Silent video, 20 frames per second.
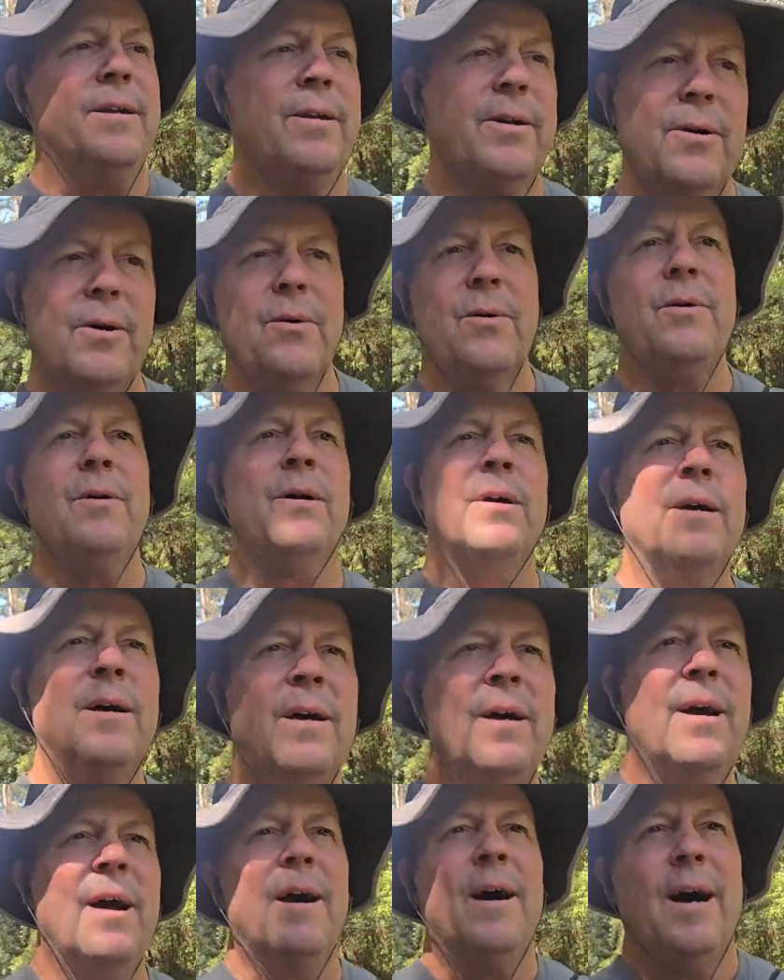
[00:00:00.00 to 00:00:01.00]
you know,
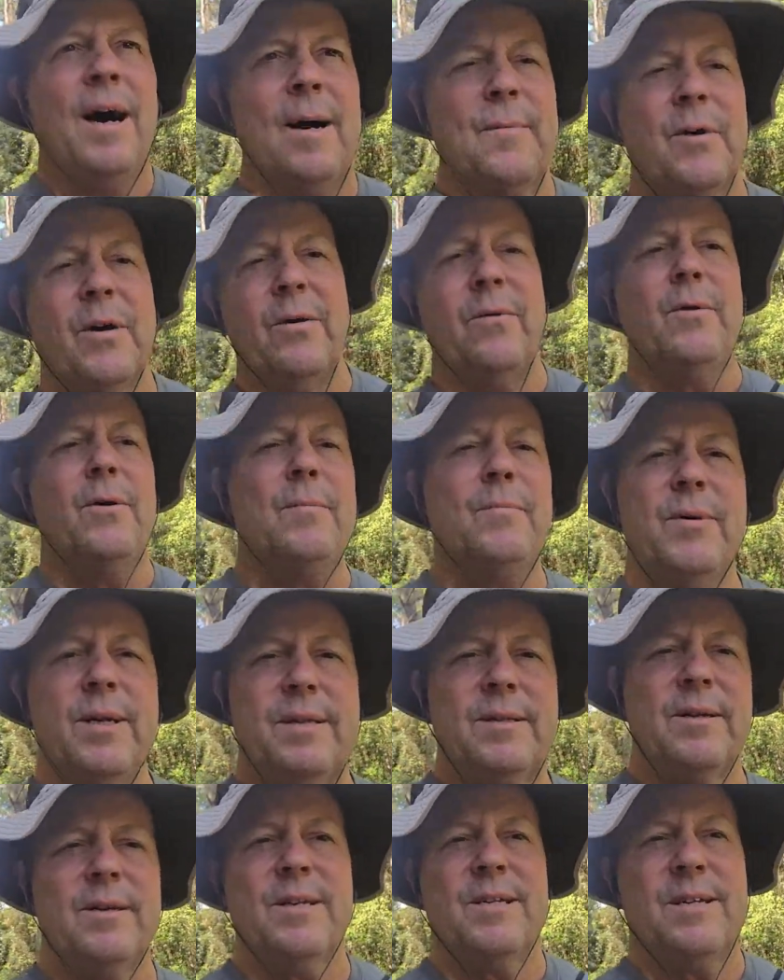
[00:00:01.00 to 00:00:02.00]
I'm going to
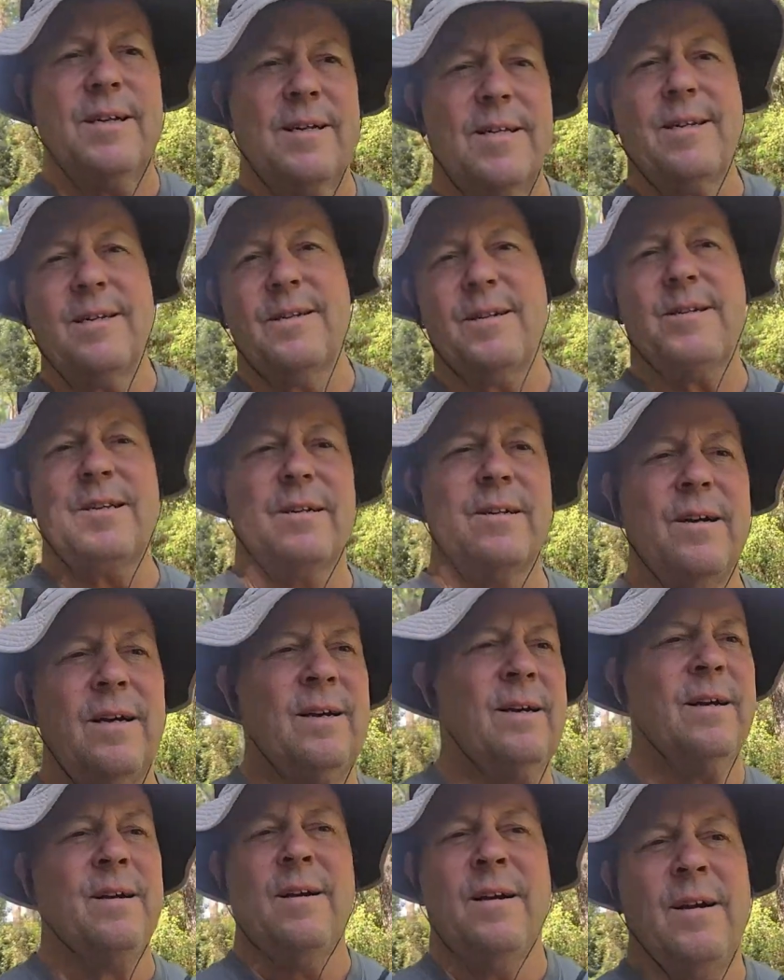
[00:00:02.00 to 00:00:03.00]
admit this, that's just a
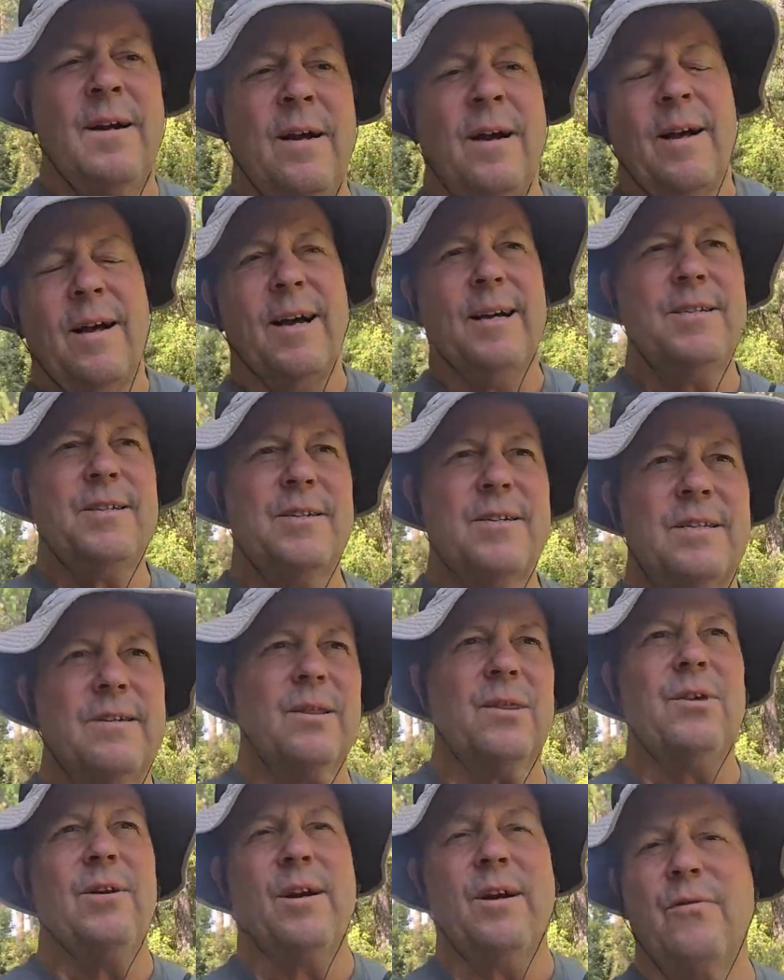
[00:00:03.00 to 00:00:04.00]

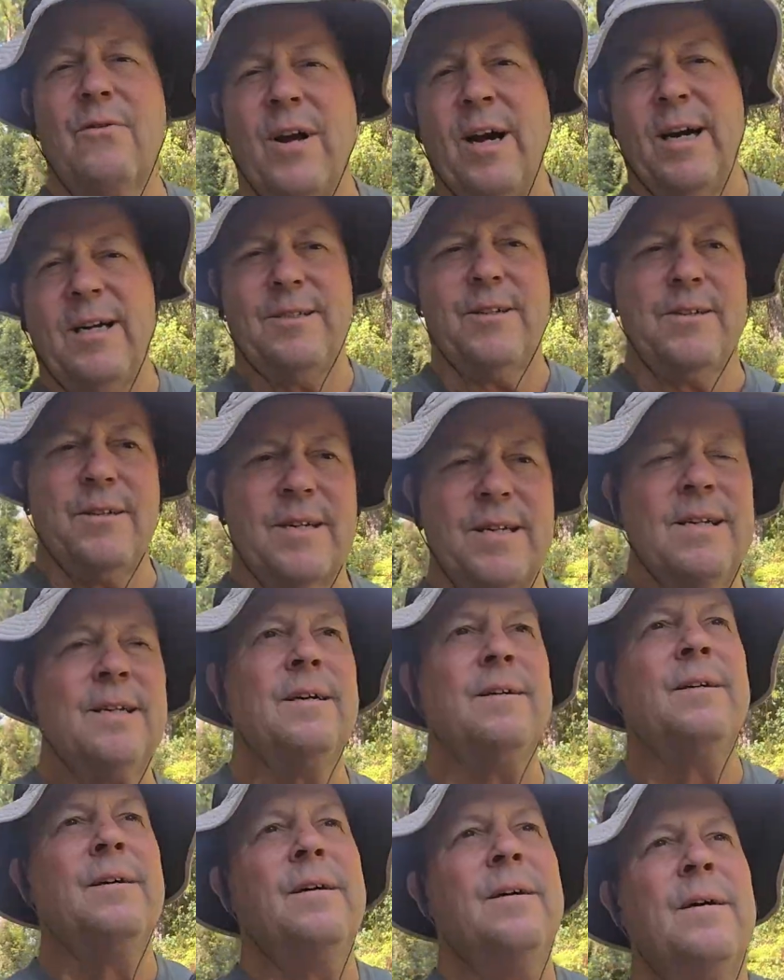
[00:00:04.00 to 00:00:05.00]
thing of conscience.
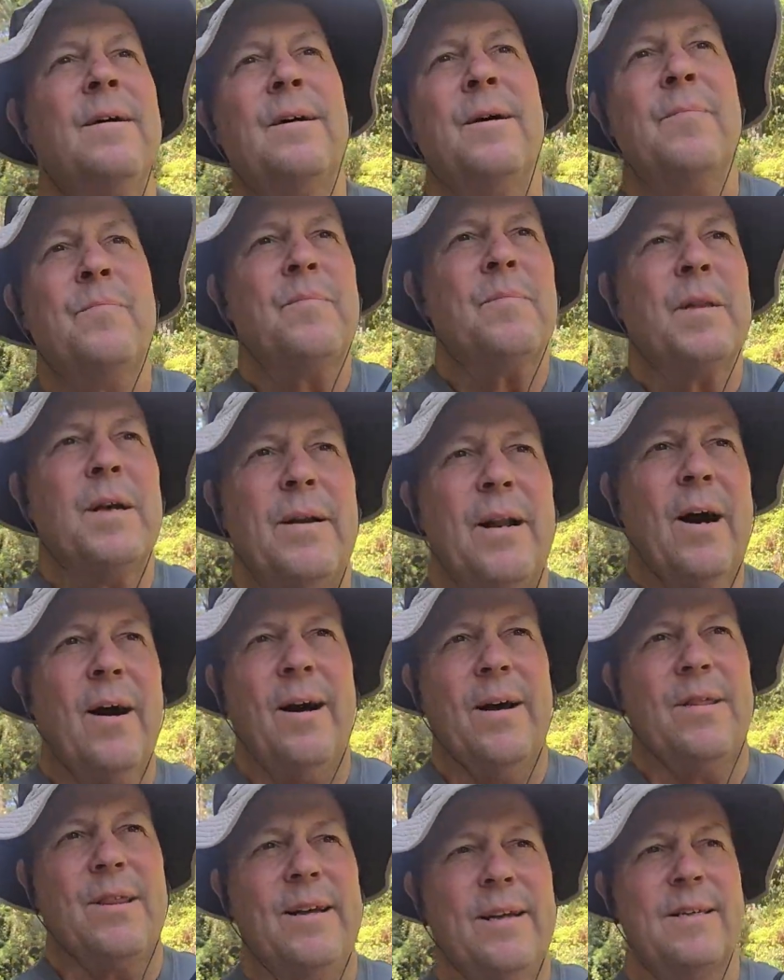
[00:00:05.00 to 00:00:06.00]
Now,
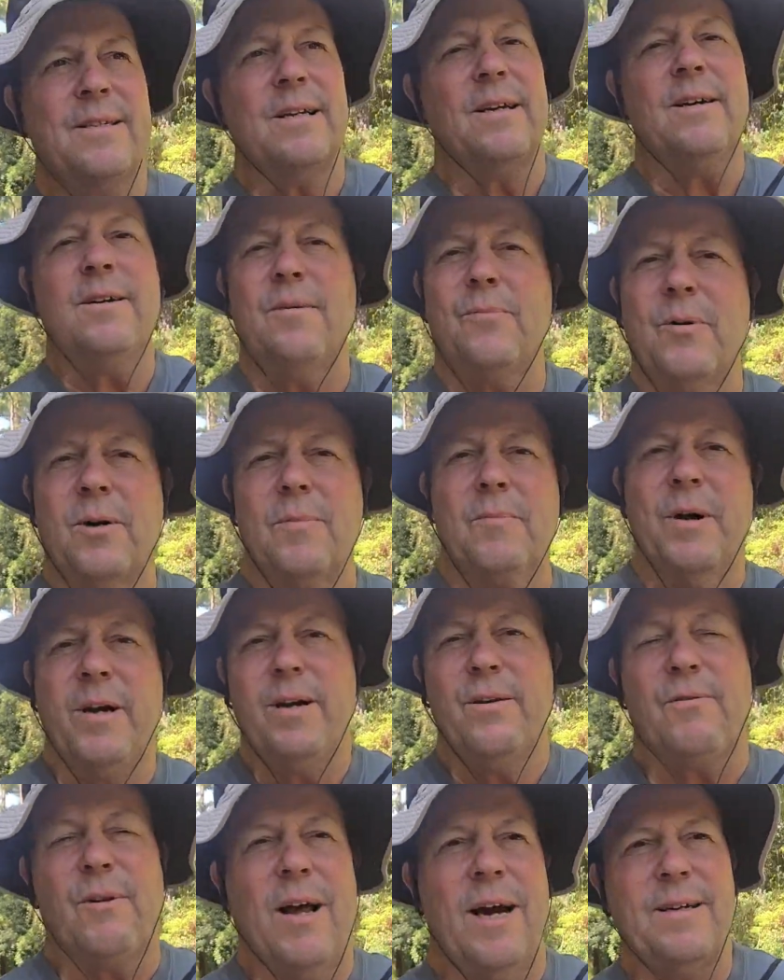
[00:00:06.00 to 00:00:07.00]
I think Zuckerberg may
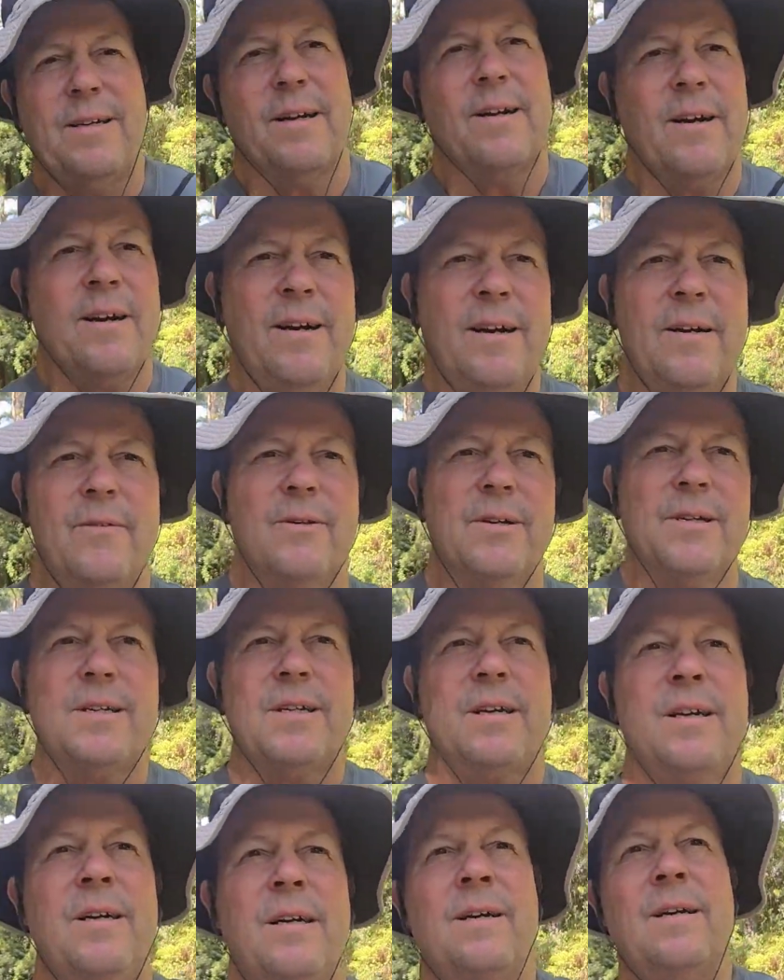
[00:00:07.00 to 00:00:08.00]
have lied to
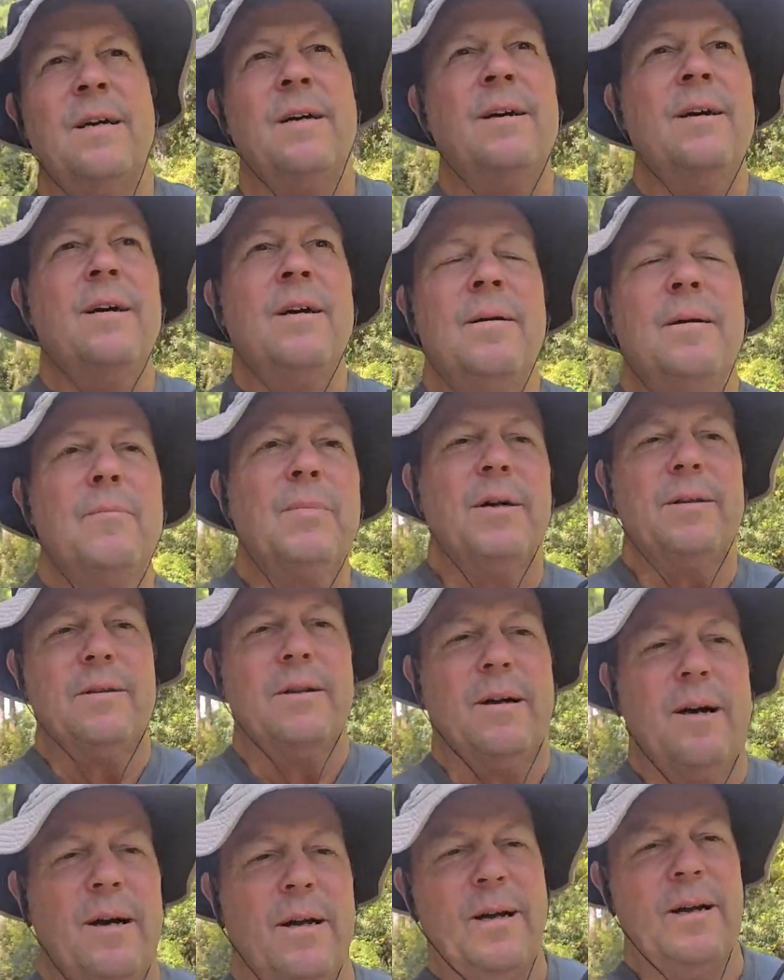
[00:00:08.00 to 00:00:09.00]
Congress, but
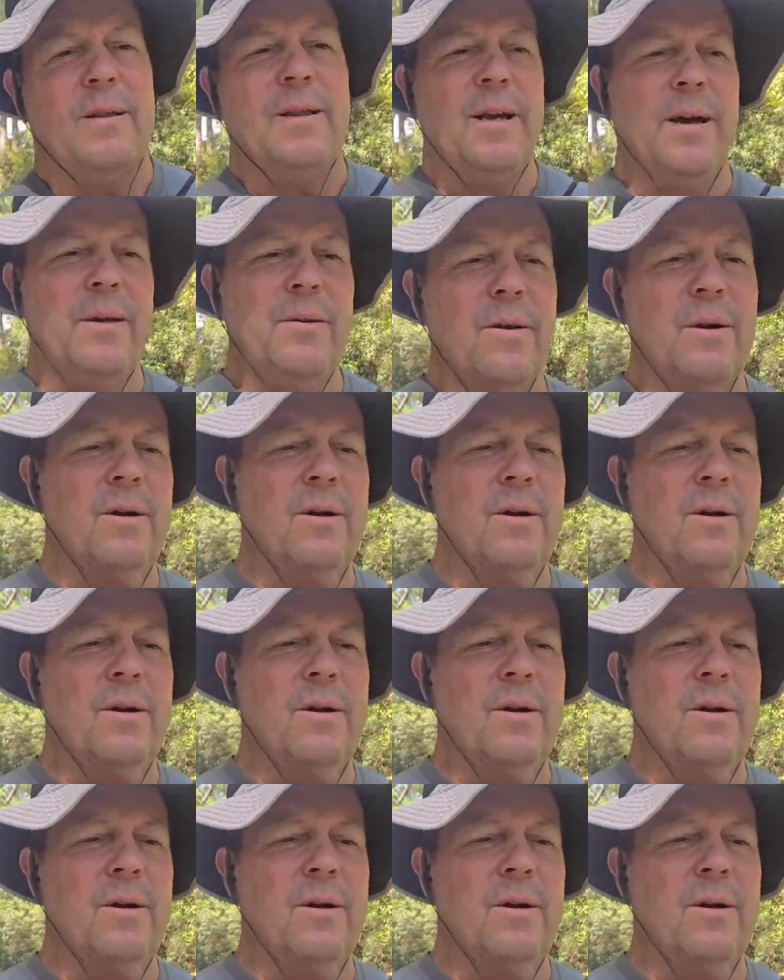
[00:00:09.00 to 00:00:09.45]
the